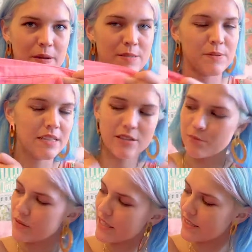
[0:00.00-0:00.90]
pants, but the little
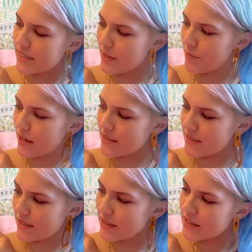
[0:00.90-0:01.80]
pleats and the
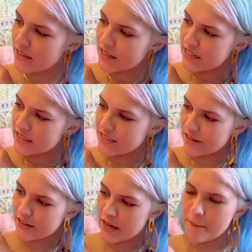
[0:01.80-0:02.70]
buttons and, and
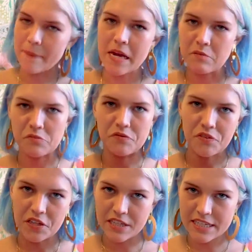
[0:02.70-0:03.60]
stuff kind of make them
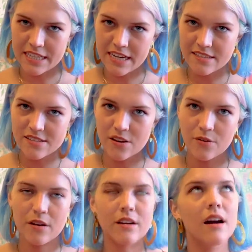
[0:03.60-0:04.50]
feel like that.
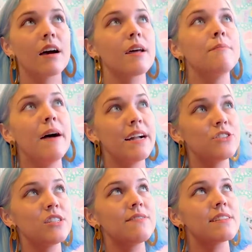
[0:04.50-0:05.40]
So God,
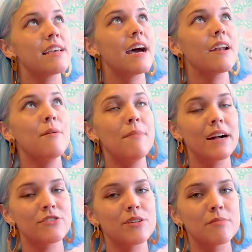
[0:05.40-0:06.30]
imagine if this had a
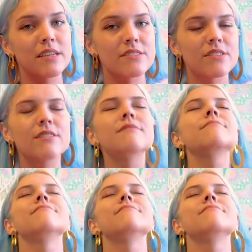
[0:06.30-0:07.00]
matching blazer